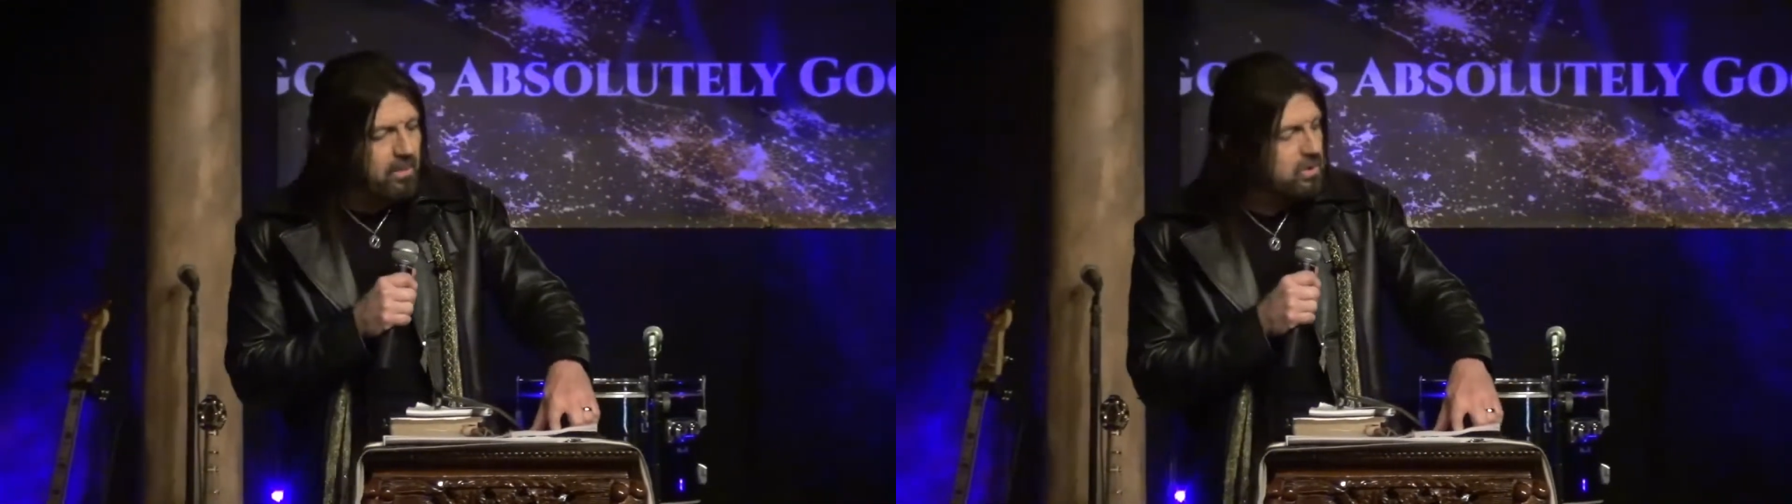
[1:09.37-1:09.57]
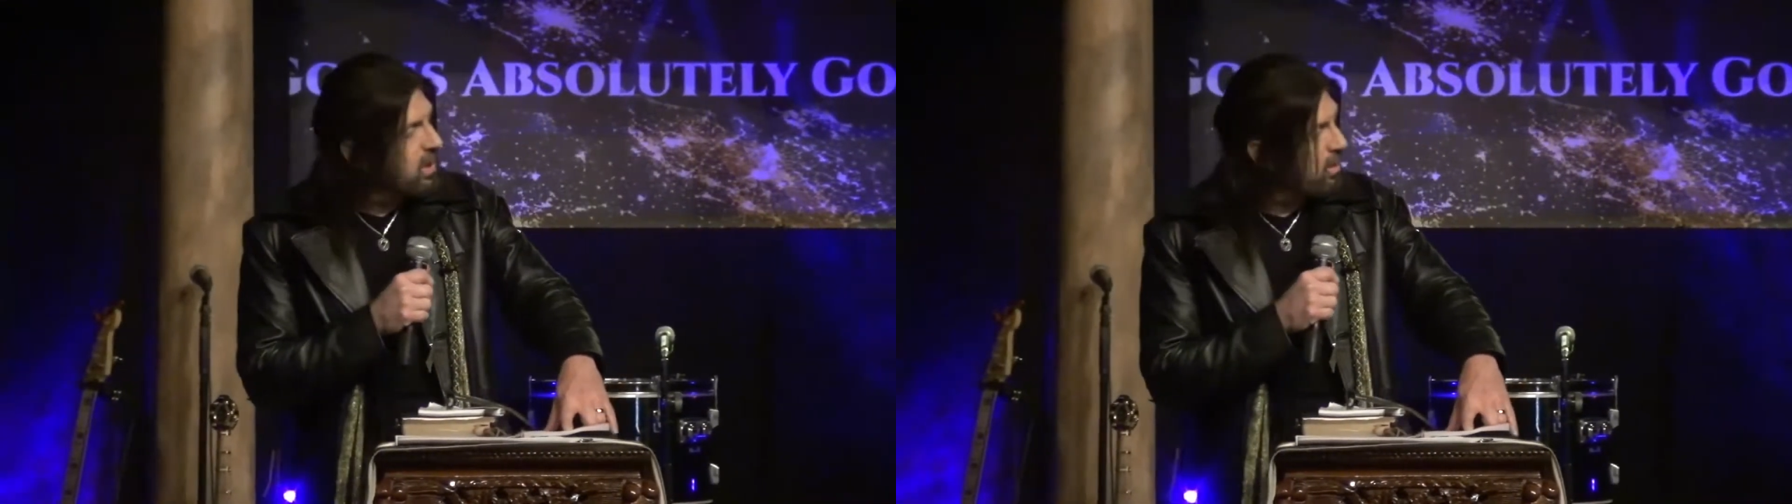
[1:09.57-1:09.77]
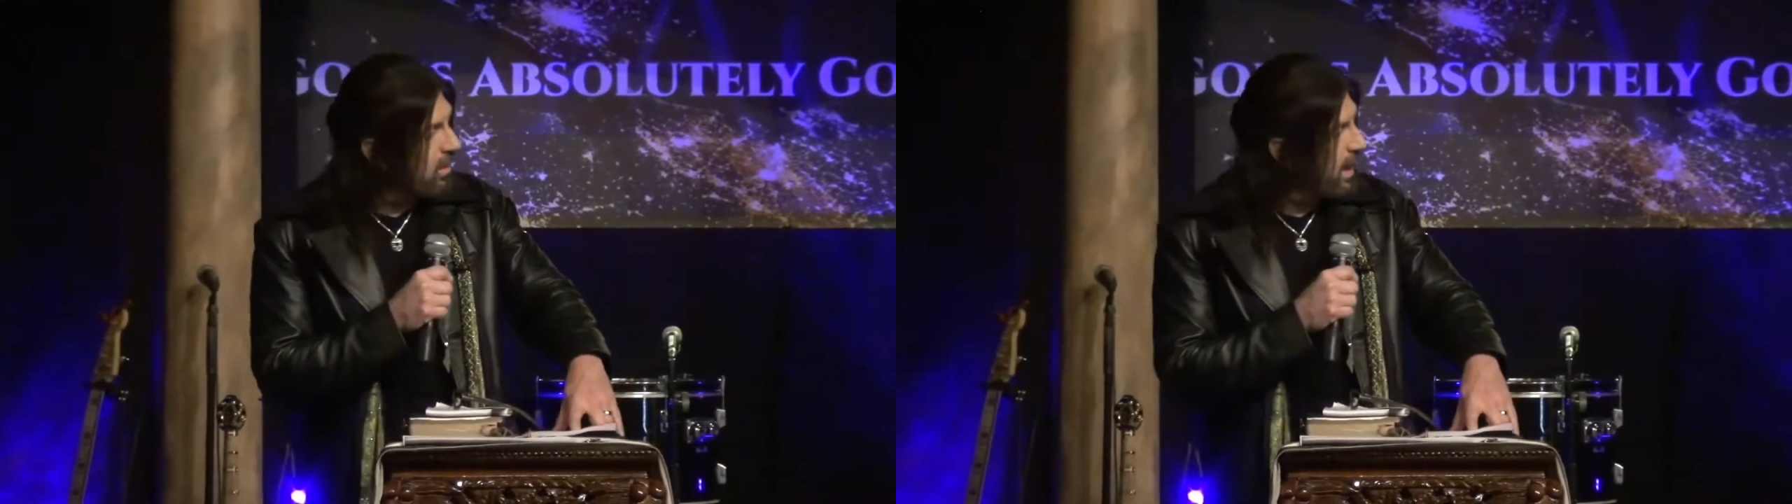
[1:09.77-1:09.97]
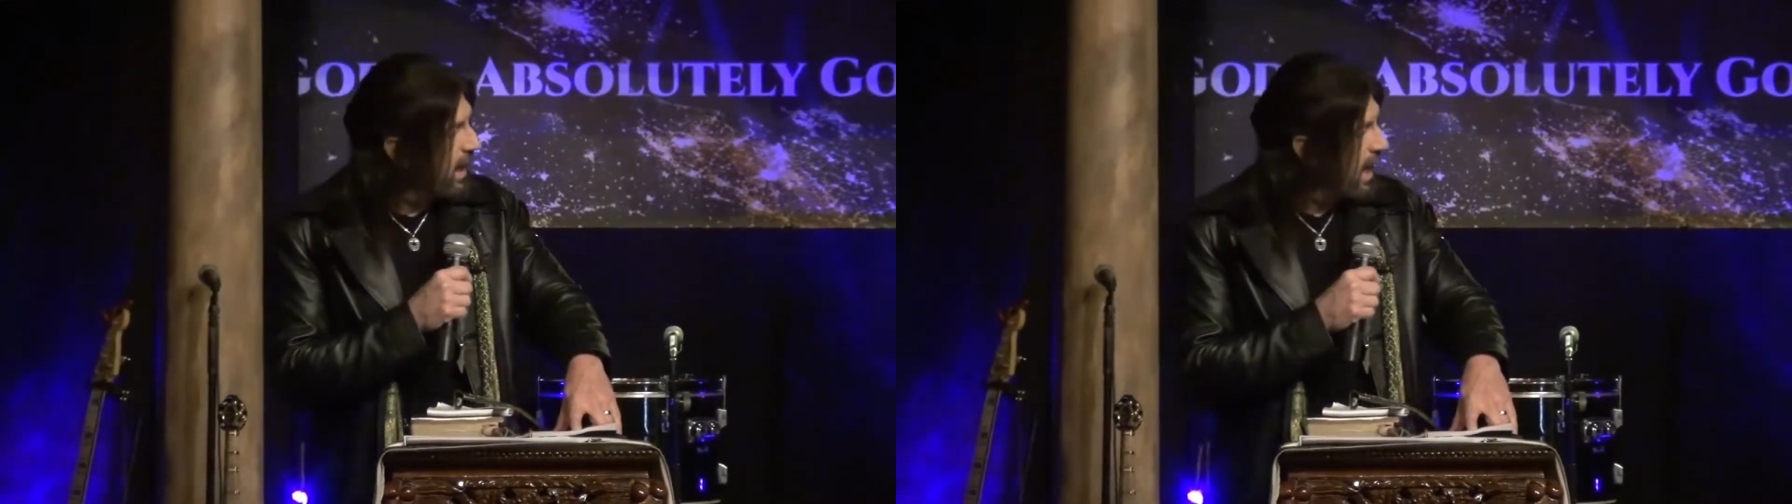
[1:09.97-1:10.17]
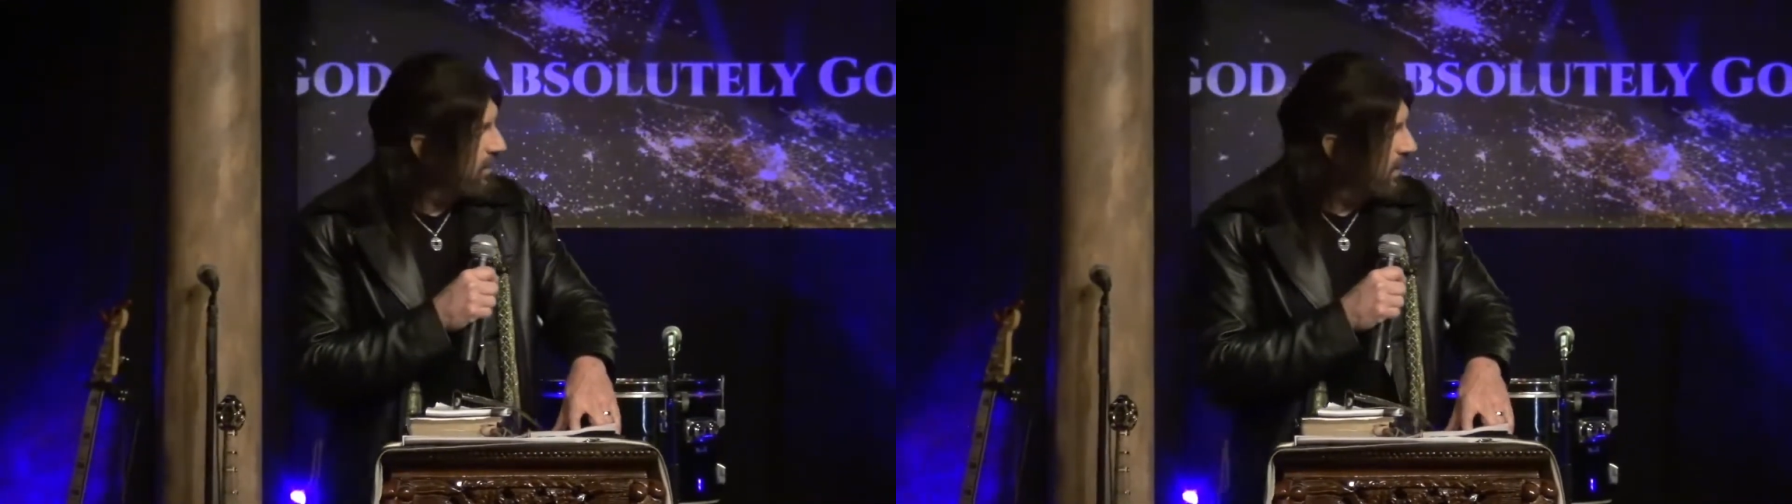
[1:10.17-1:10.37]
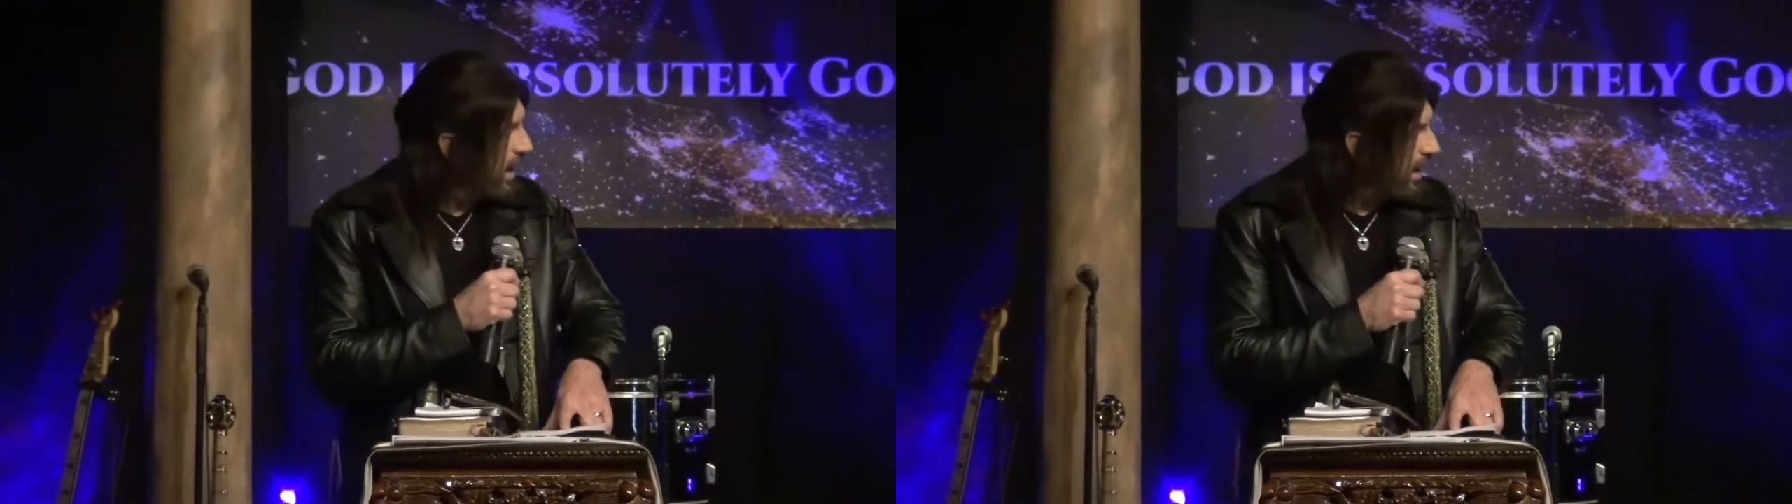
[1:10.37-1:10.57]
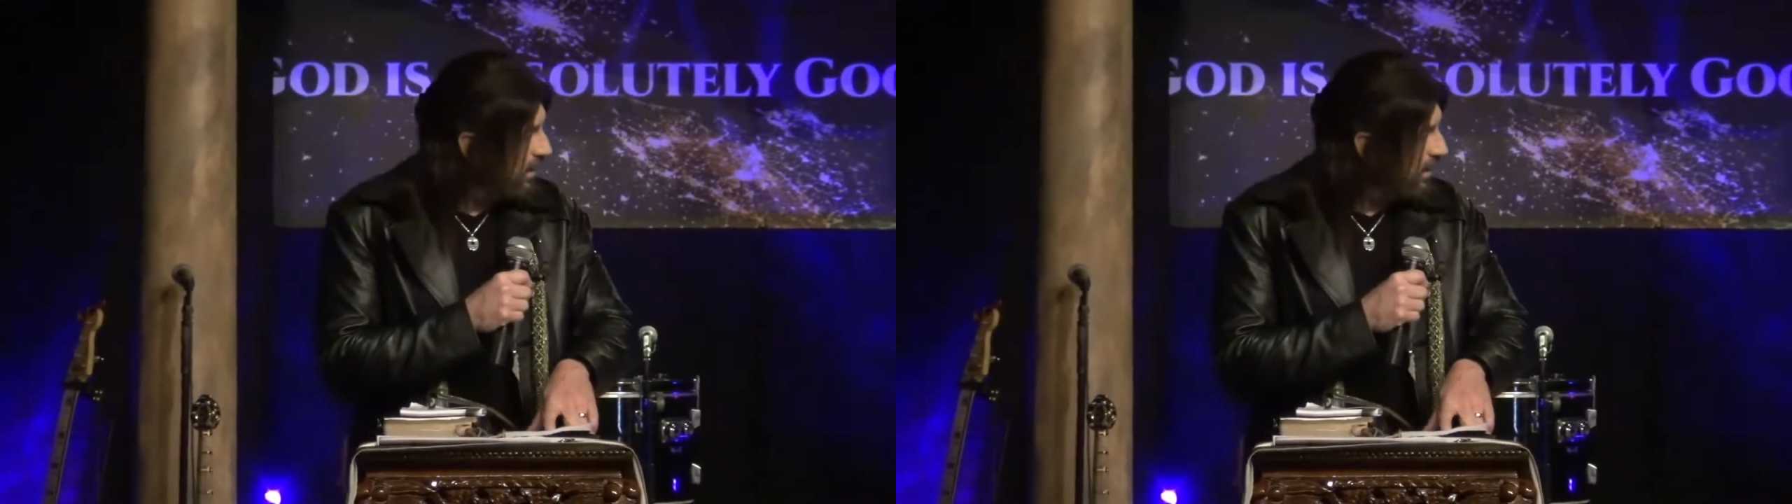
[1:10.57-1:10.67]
see where they got that,